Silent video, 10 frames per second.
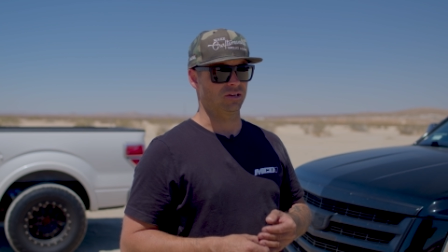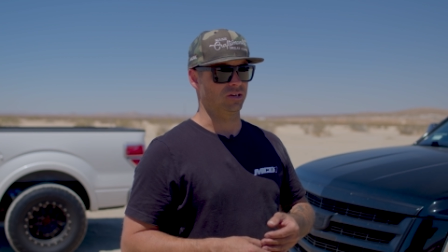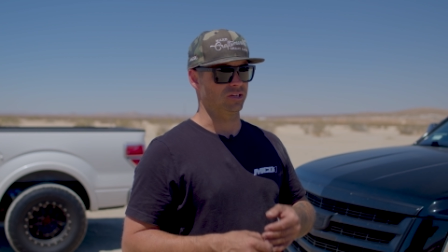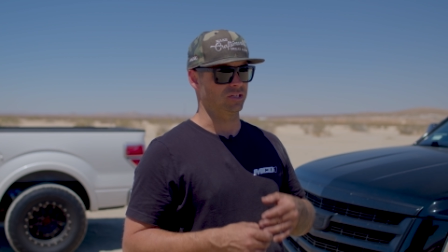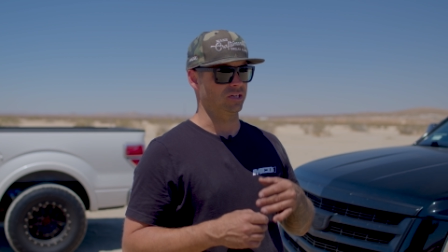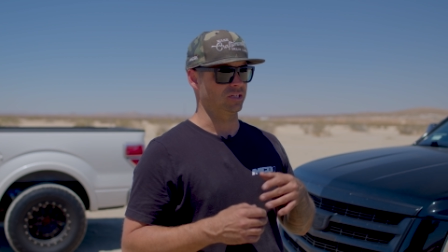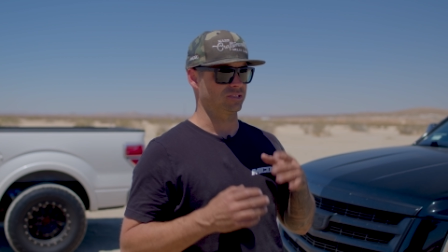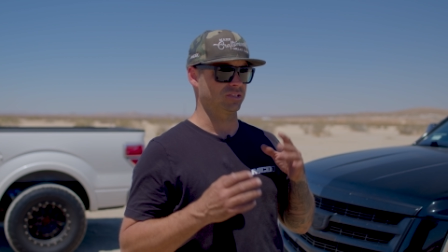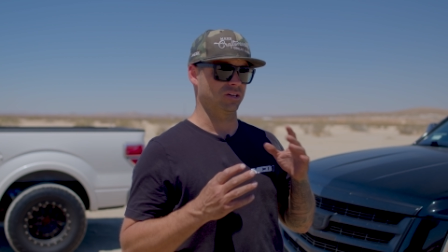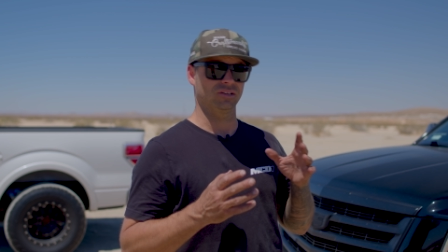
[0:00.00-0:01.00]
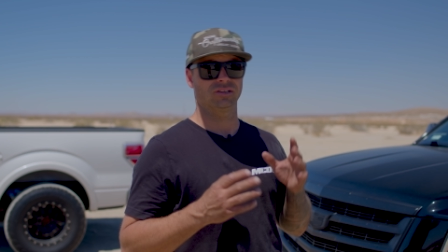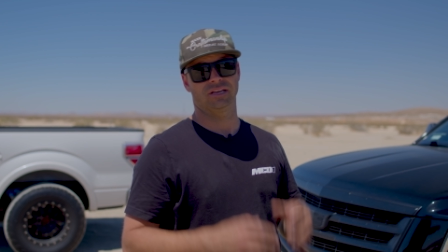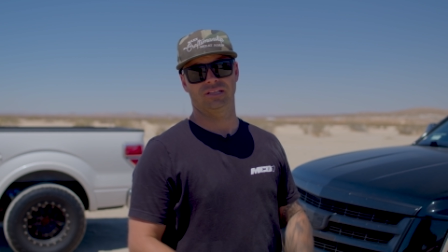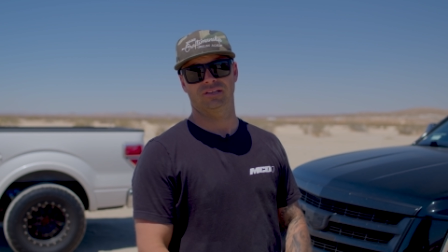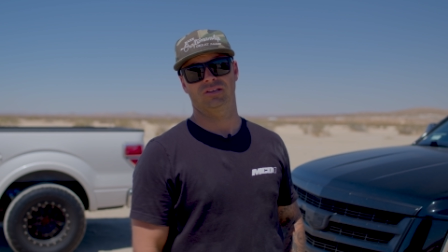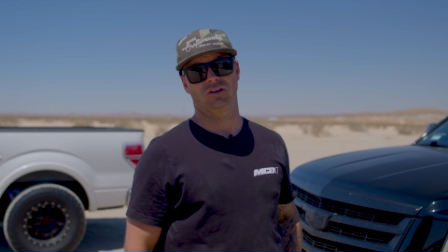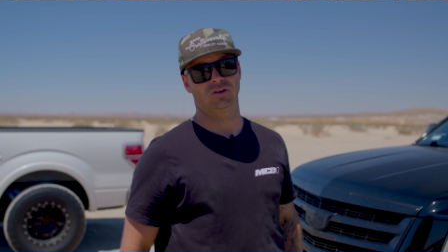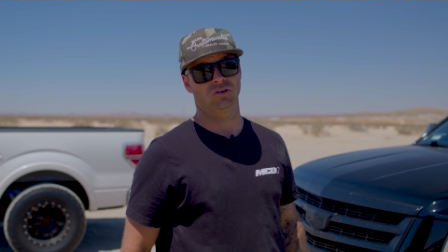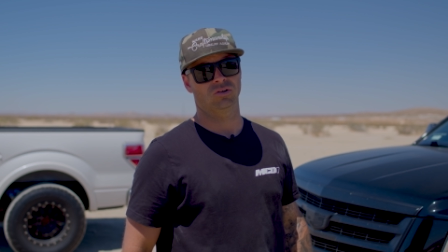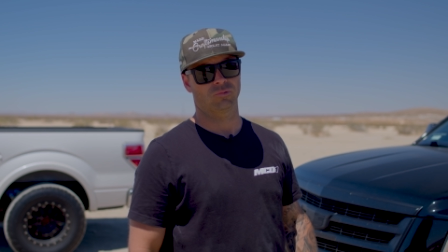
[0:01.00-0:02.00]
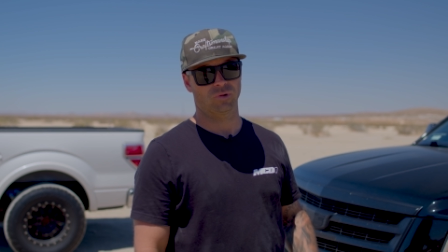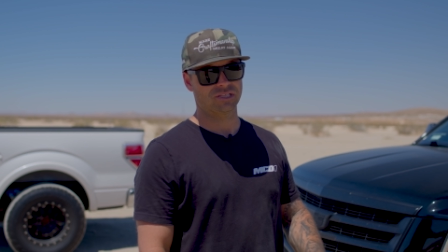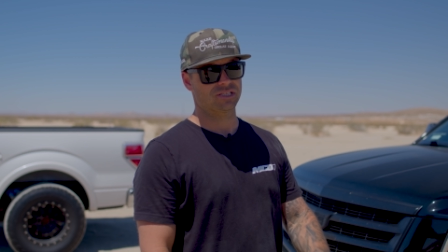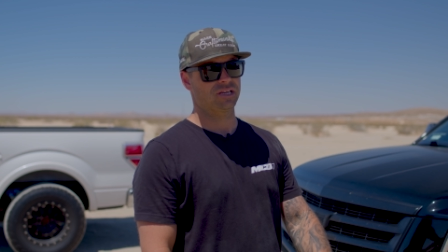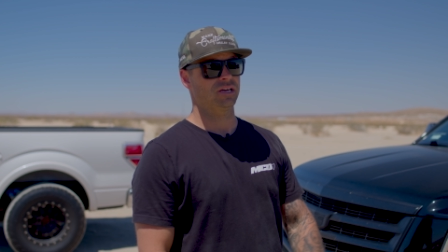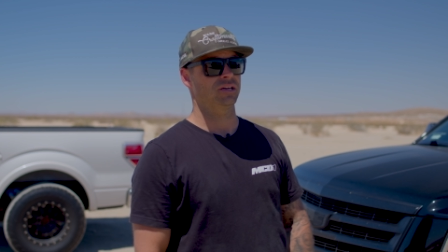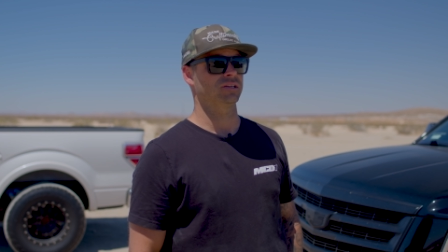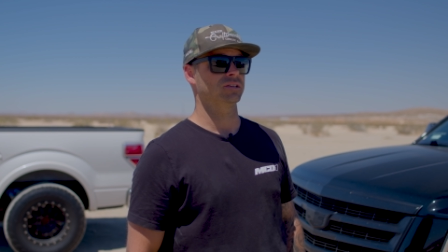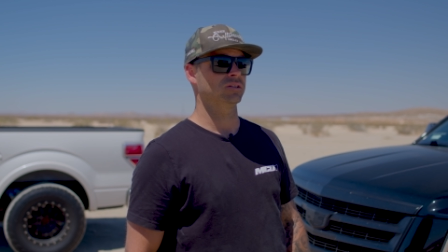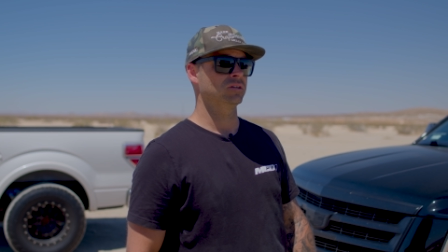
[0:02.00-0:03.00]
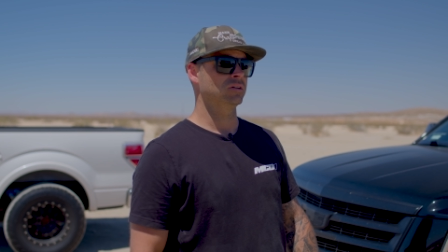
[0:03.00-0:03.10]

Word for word: I, it, it's not a good idea to go on Wednesday, and,